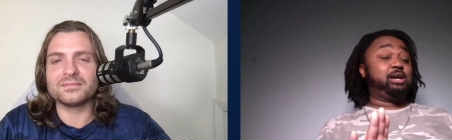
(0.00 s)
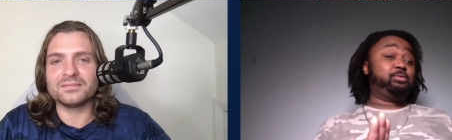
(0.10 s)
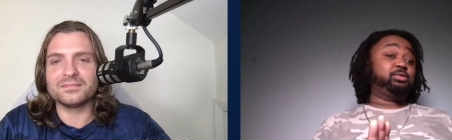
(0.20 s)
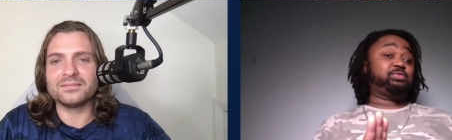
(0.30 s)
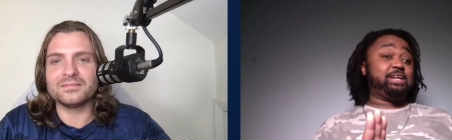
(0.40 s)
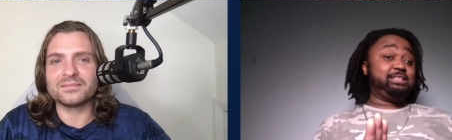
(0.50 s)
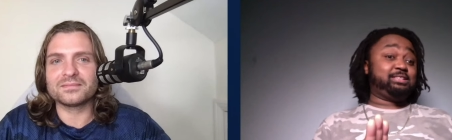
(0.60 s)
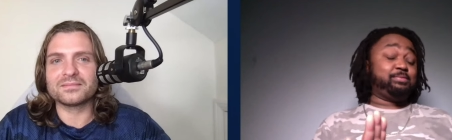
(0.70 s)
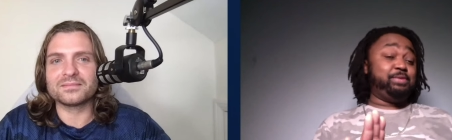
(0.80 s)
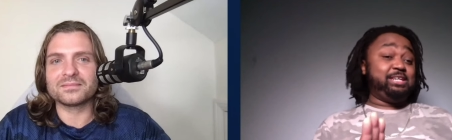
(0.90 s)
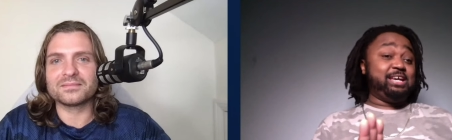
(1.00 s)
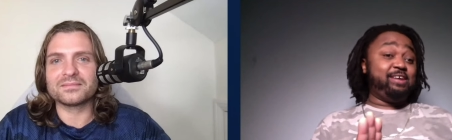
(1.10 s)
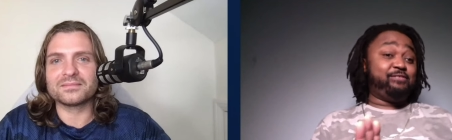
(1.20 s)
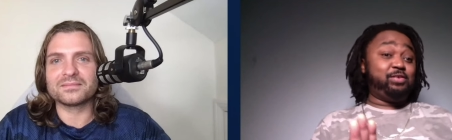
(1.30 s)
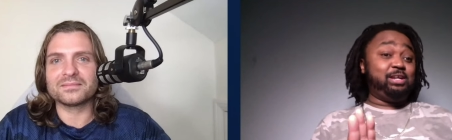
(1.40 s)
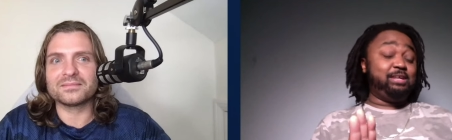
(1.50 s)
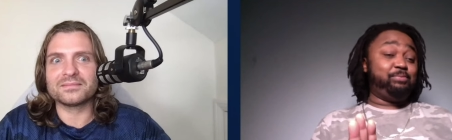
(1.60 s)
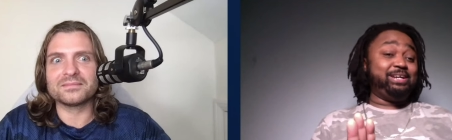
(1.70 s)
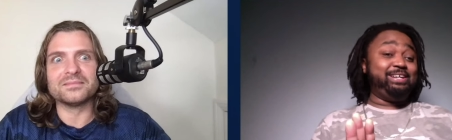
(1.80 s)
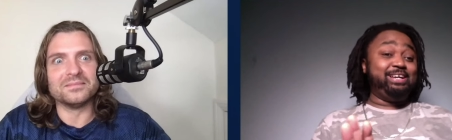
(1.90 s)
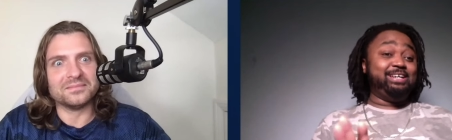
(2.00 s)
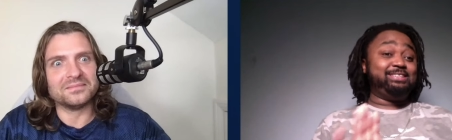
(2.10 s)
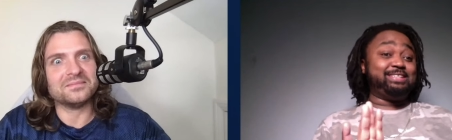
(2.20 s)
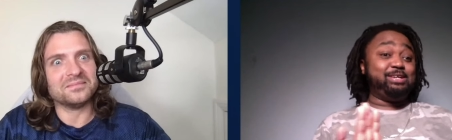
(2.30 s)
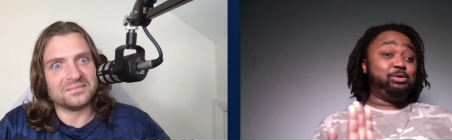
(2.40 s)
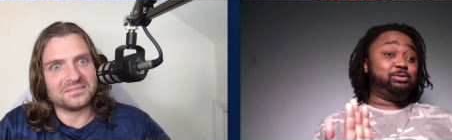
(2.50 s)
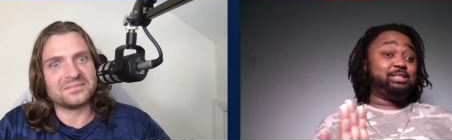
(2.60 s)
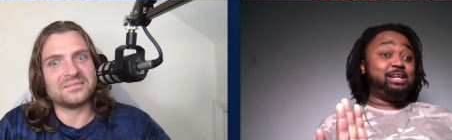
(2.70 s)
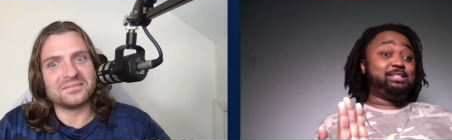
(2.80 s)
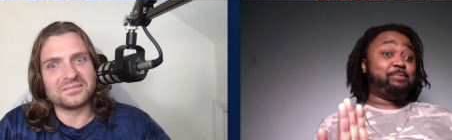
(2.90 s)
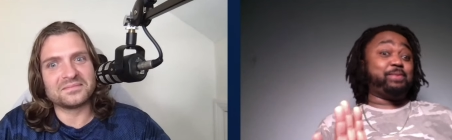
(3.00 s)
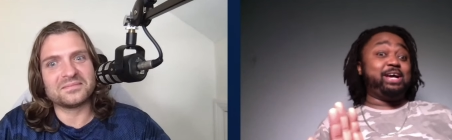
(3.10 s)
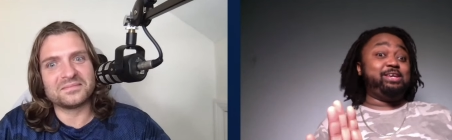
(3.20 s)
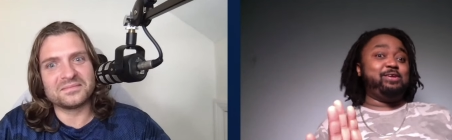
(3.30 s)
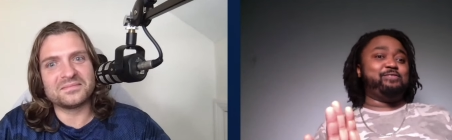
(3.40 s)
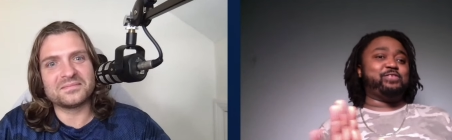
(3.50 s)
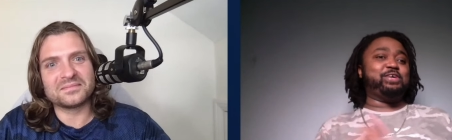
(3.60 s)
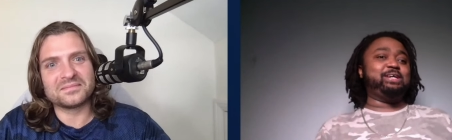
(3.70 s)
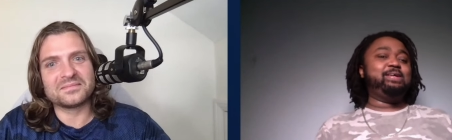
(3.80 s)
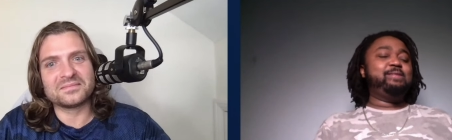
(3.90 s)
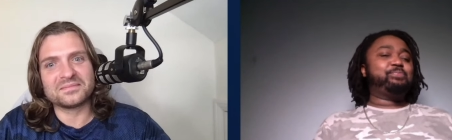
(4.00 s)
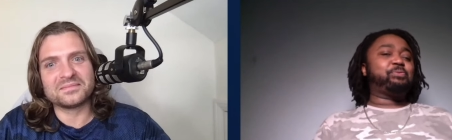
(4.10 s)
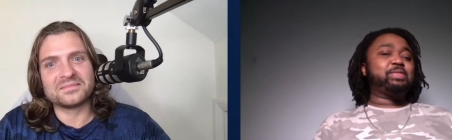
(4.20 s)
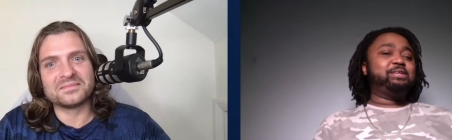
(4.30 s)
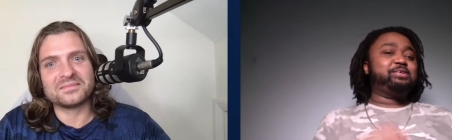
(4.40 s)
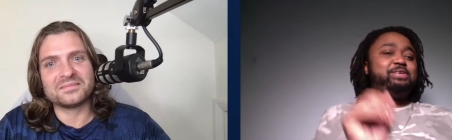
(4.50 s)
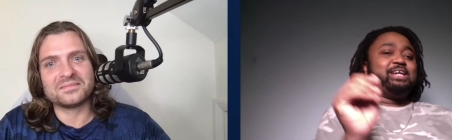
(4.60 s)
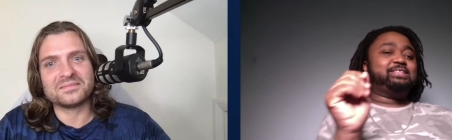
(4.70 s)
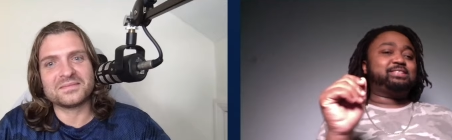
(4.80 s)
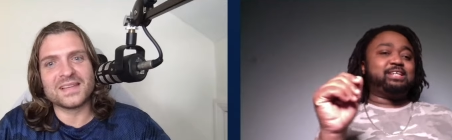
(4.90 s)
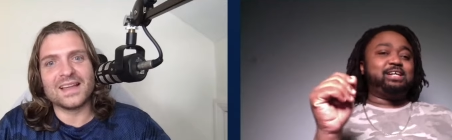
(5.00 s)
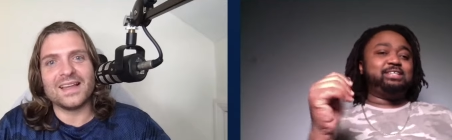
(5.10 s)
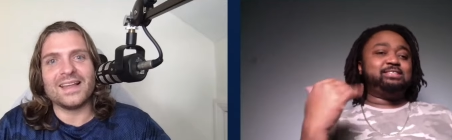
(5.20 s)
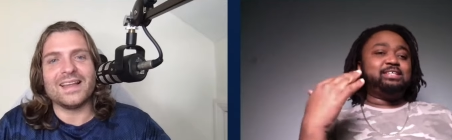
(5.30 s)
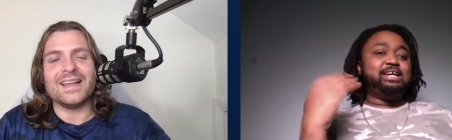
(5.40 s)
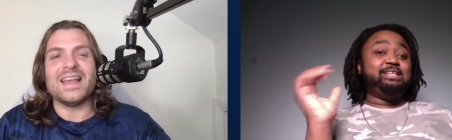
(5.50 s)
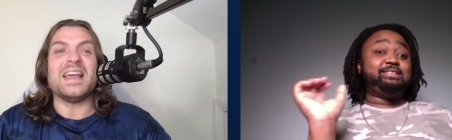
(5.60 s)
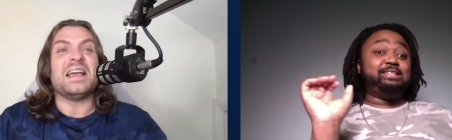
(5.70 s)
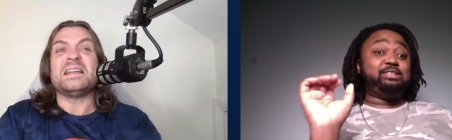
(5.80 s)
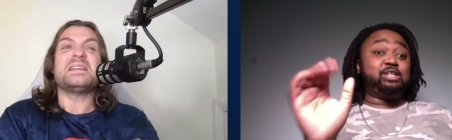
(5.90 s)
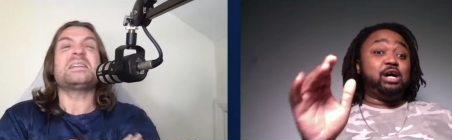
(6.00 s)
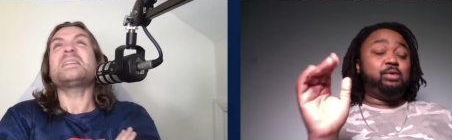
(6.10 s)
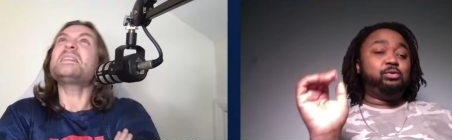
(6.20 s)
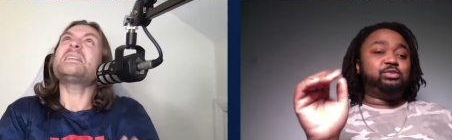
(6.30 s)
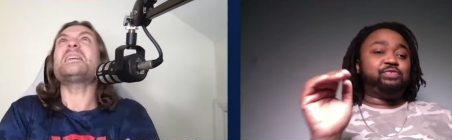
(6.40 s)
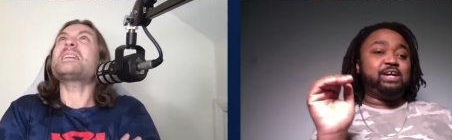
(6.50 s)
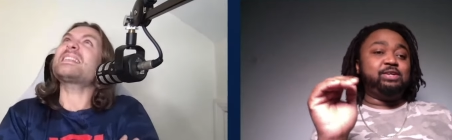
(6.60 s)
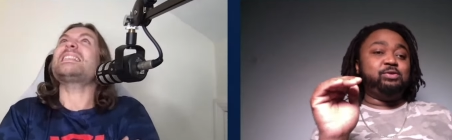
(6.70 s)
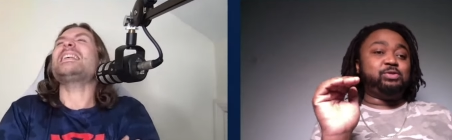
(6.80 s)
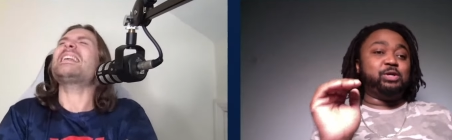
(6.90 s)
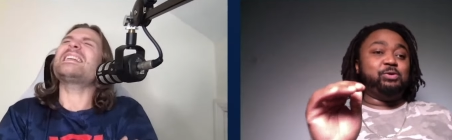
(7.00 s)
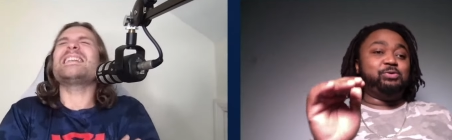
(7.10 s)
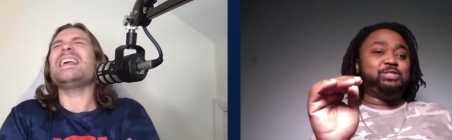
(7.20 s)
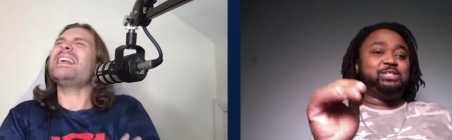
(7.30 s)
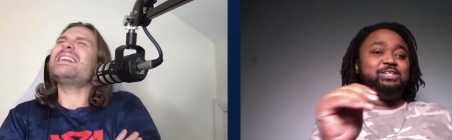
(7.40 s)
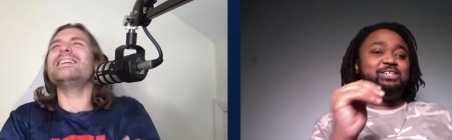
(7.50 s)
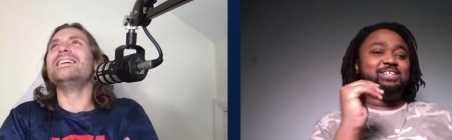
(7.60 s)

Speaker 1: Wars fans to be careful and play nice, they all started to bite you for it. So, yes, guys, it's a Star Wars fan Tox- who told you.